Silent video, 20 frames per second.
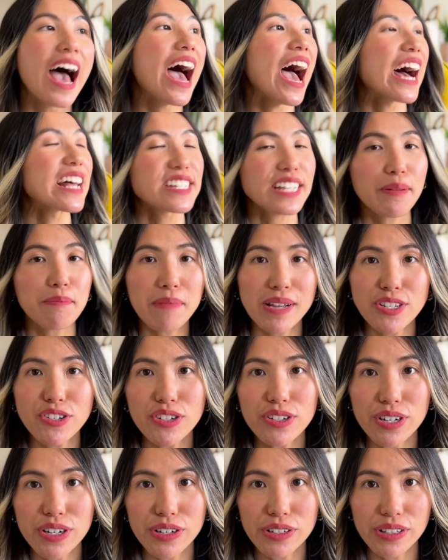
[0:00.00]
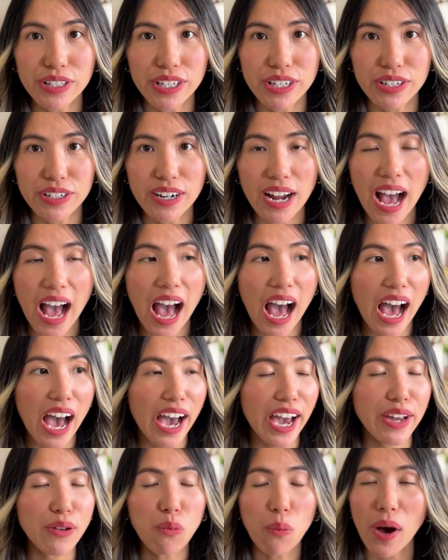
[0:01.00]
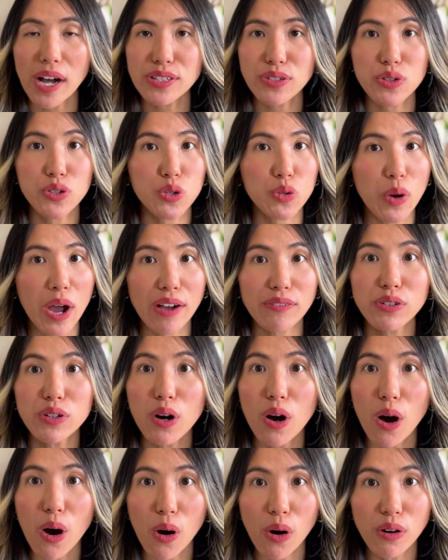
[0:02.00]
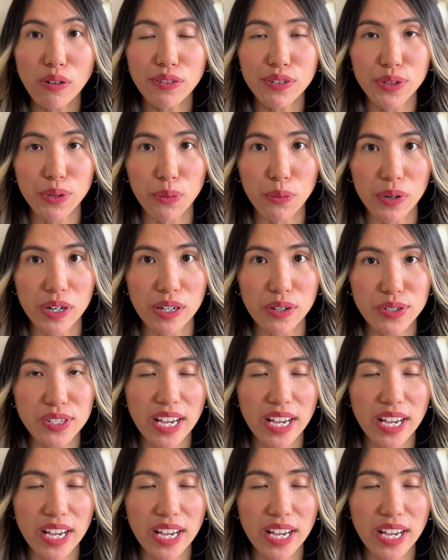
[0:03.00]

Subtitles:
As I mentioned earlier, I want to travel all over the world,